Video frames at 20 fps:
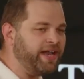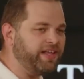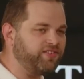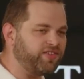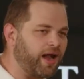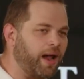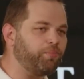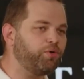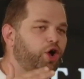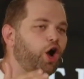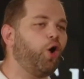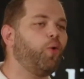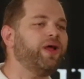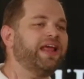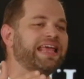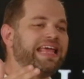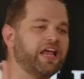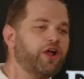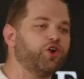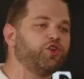And he said, I'm
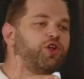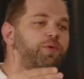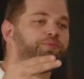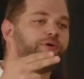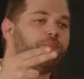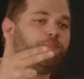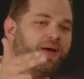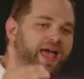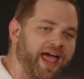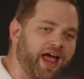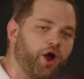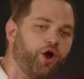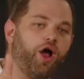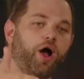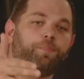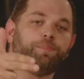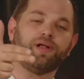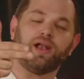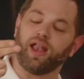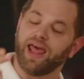going here to prepare
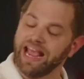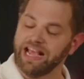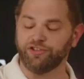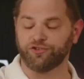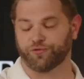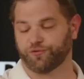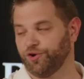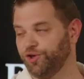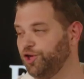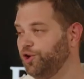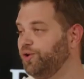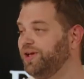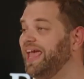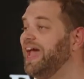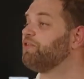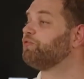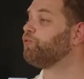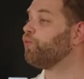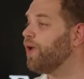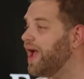a place for you.
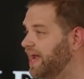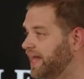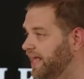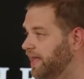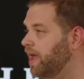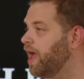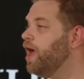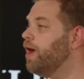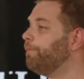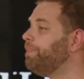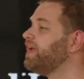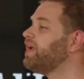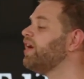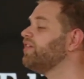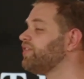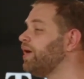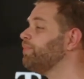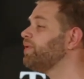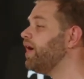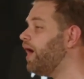Get ready
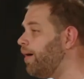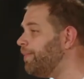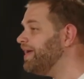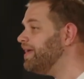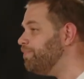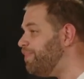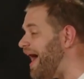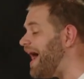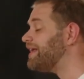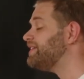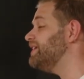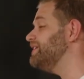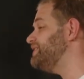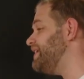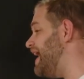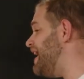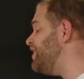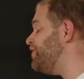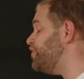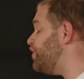because I'm coming back to
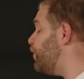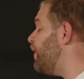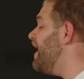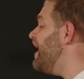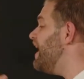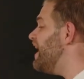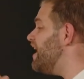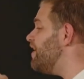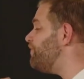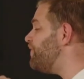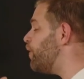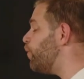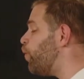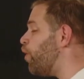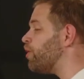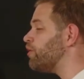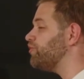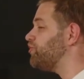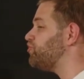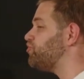take you. If it
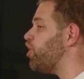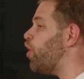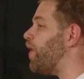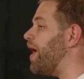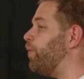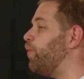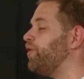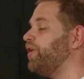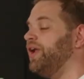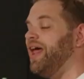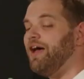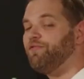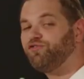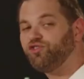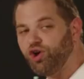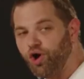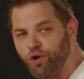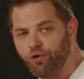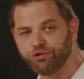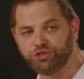weren't so, I wouldn't
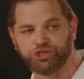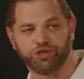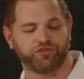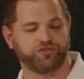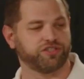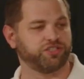have told you.